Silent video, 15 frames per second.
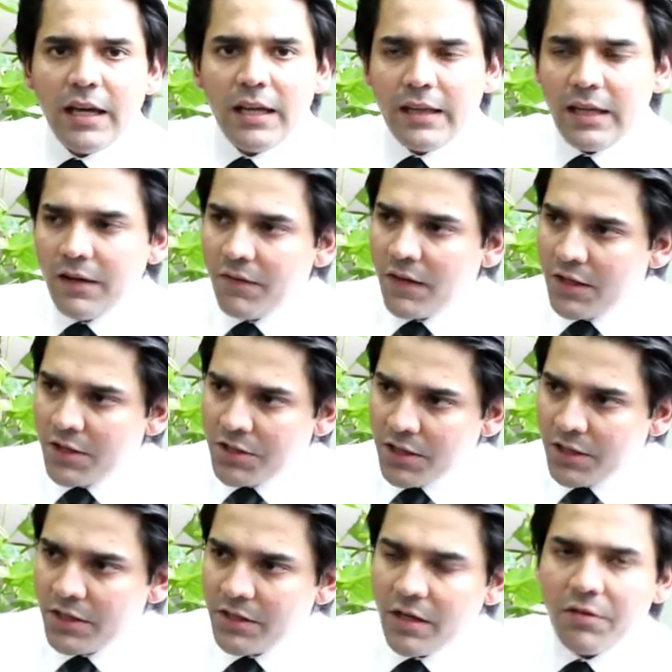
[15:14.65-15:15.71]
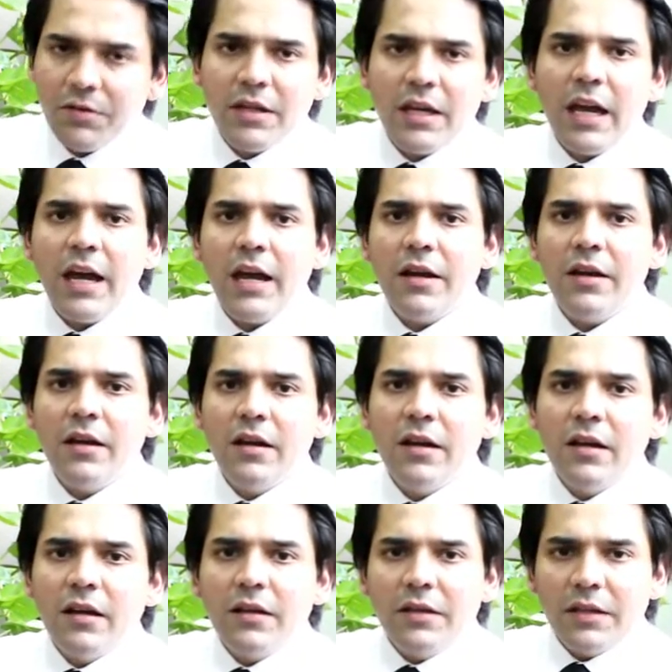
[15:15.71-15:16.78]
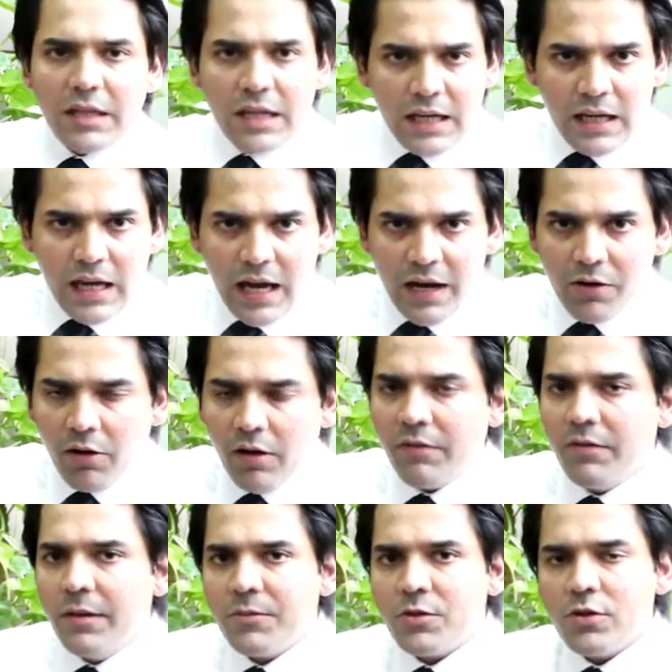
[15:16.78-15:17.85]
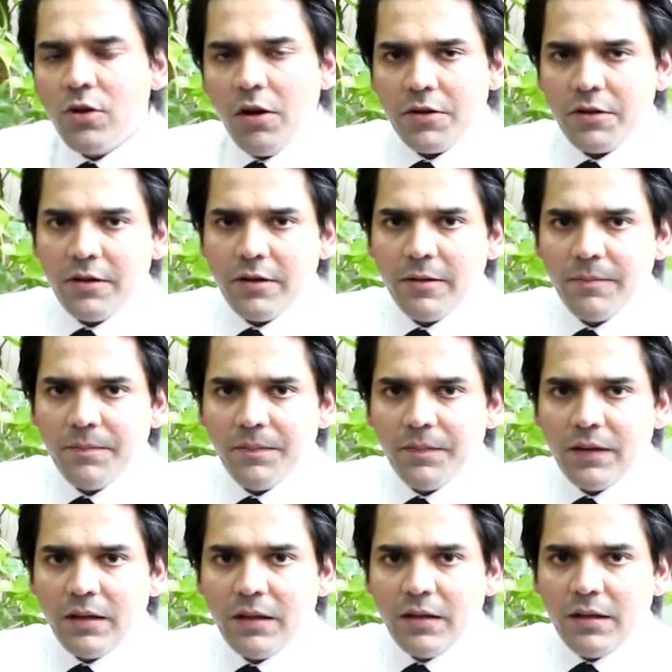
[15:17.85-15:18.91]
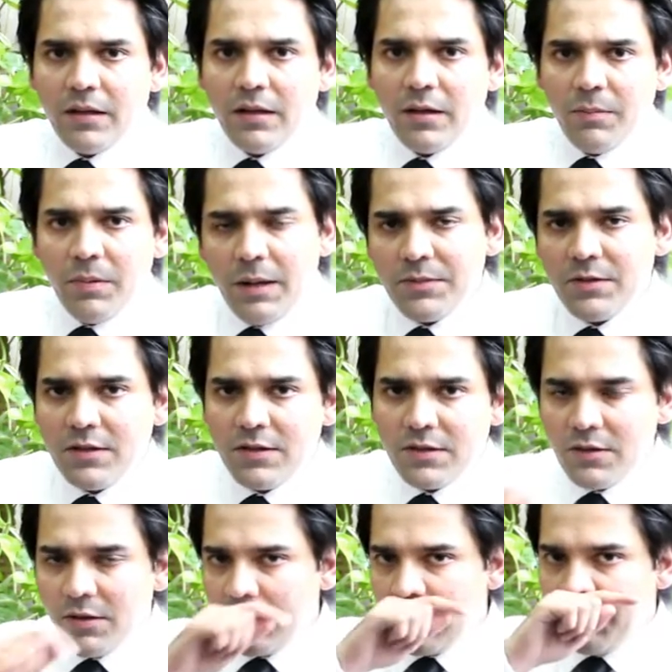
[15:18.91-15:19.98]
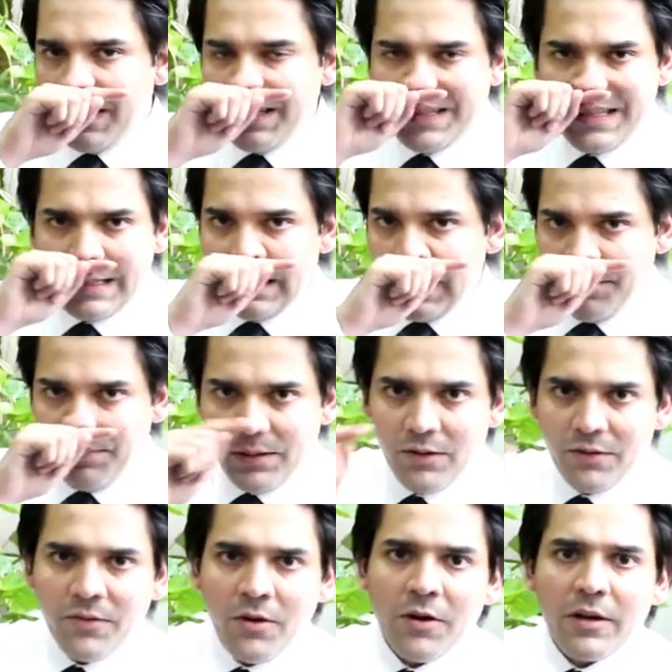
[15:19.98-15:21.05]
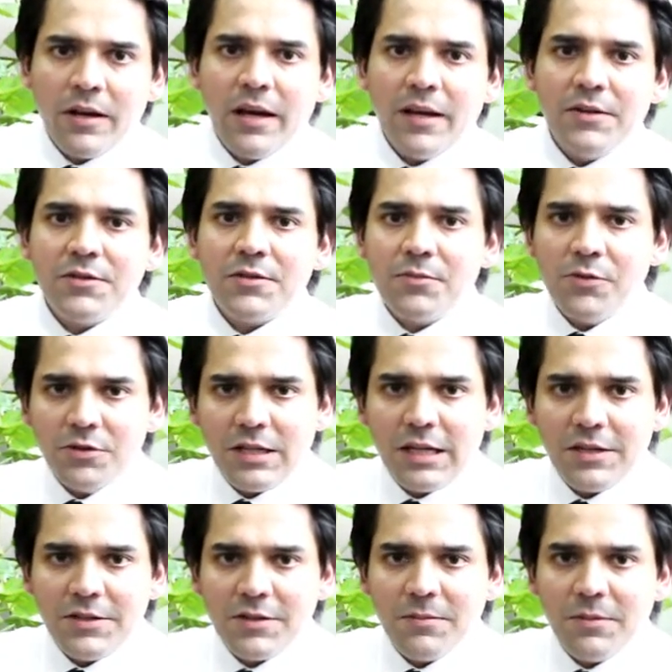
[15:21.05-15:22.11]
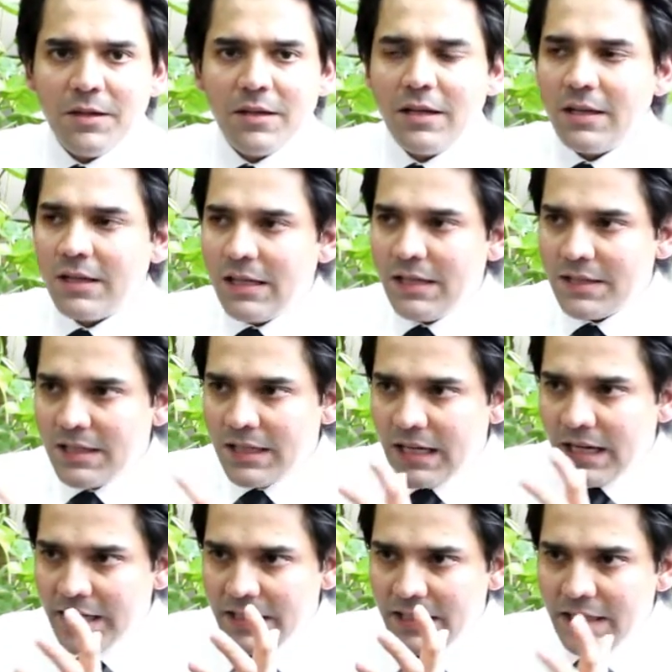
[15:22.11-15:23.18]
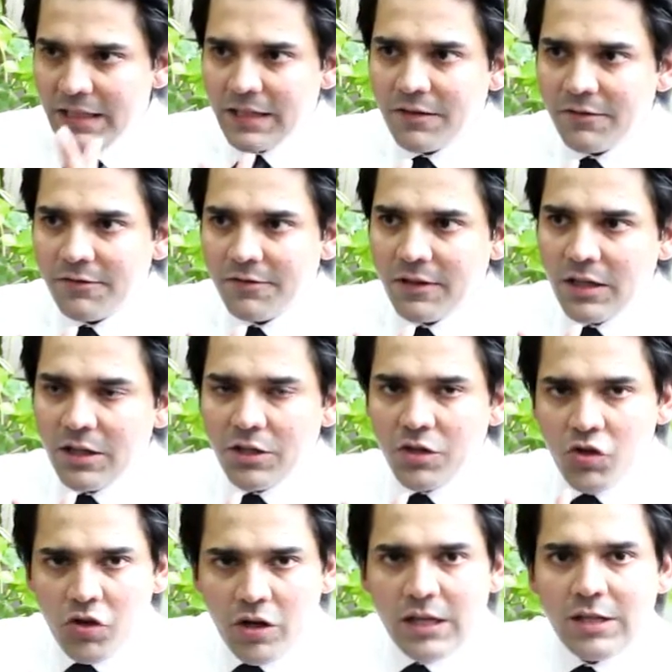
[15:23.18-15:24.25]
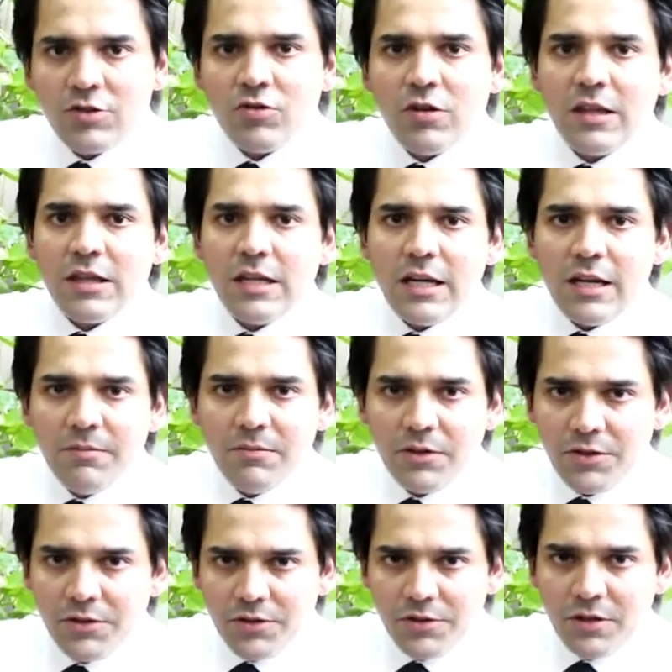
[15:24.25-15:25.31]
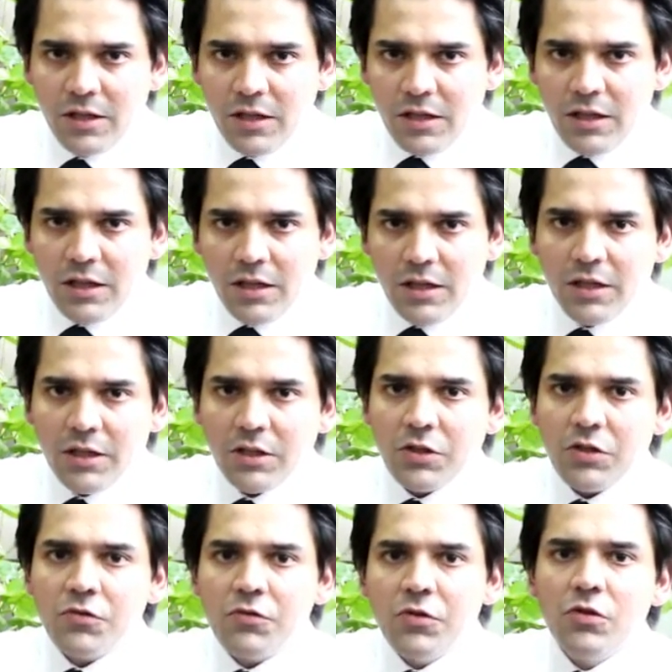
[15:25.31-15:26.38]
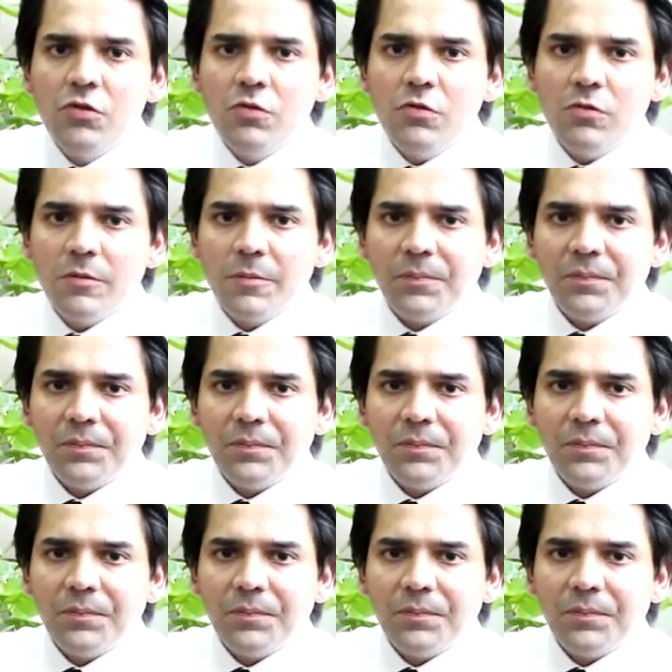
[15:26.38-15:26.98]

and then when they turned around, the king had all of them slaughtered. Now, perhaps this is not the best example of organized protest, but at least the idea of drawing strength in numbers grew